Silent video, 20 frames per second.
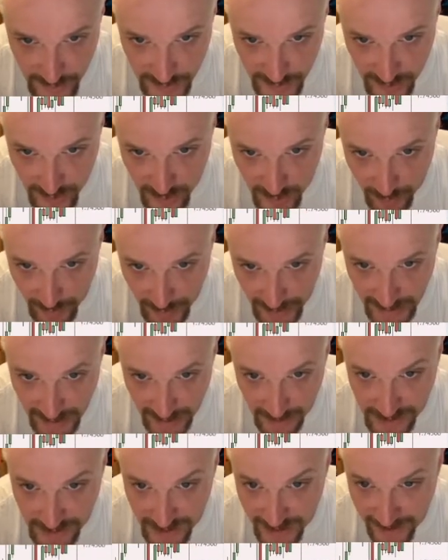it's come back
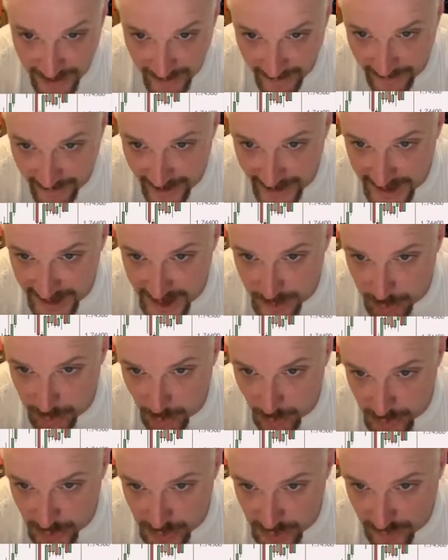out, then it's
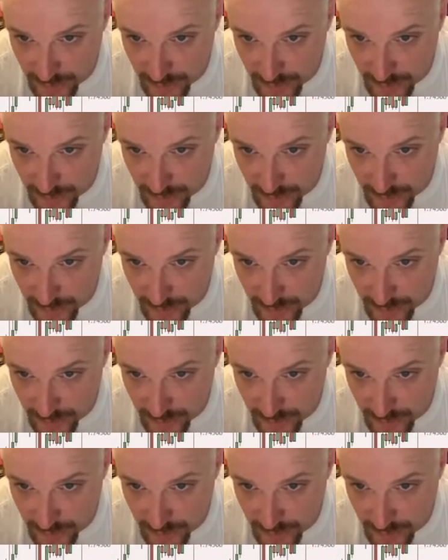pushed